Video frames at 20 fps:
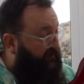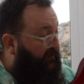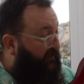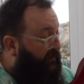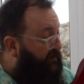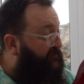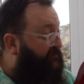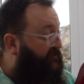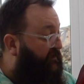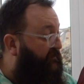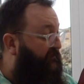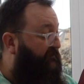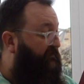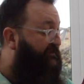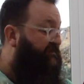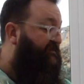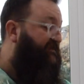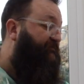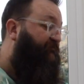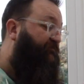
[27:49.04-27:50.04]
I think
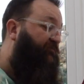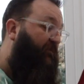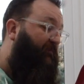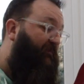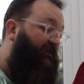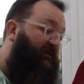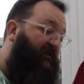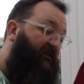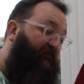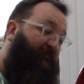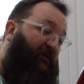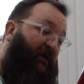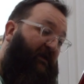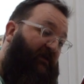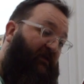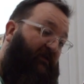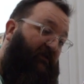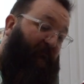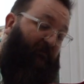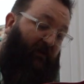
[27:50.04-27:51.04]
this is probably the pick
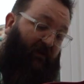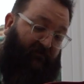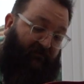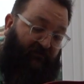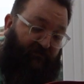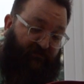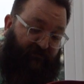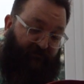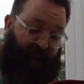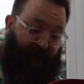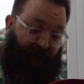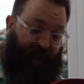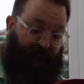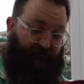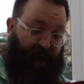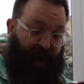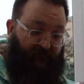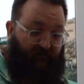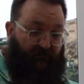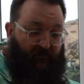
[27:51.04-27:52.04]
of the bunch.
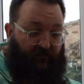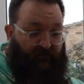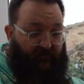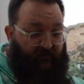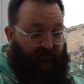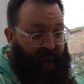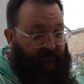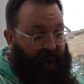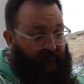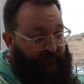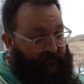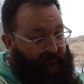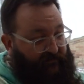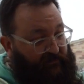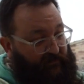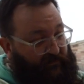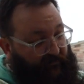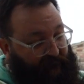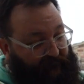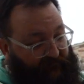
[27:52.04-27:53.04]
You've got a
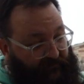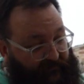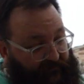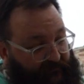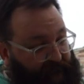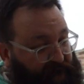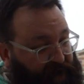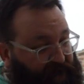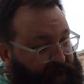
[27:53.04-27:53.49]
lovely